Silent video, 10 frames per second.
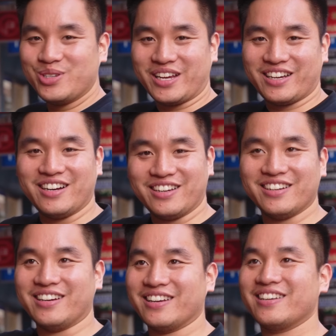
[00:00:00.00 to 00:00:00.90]
Shanghai
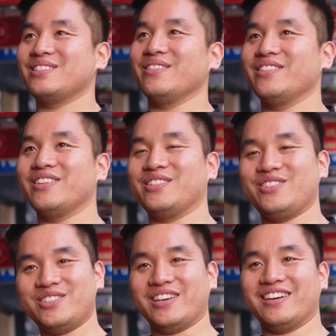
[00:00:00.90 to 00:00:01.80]
Night. So you got New
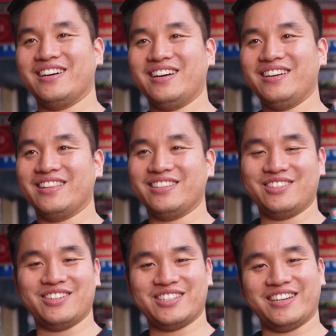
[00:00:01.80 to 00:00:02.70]
Shanghai, and then you
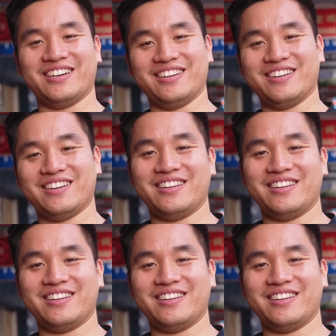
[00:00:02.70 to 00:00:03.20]
got Shanghai Night,